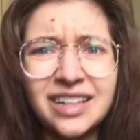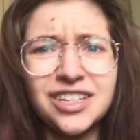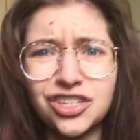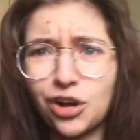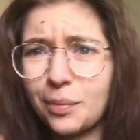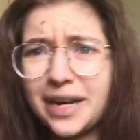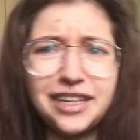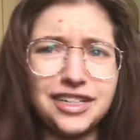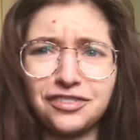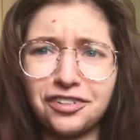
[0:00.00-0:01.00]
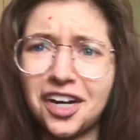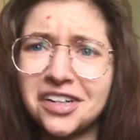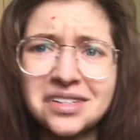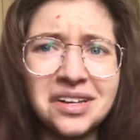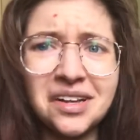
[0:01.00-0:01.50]
so many
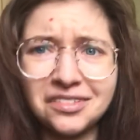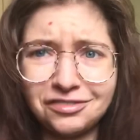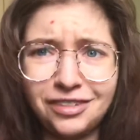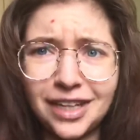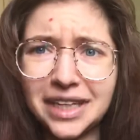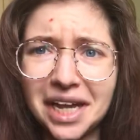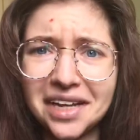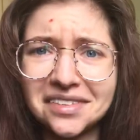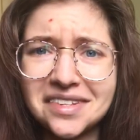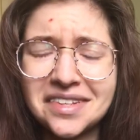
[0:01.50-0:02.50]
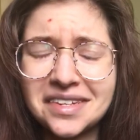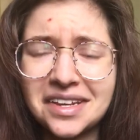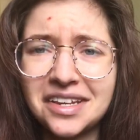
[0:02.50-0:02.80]
different feelings.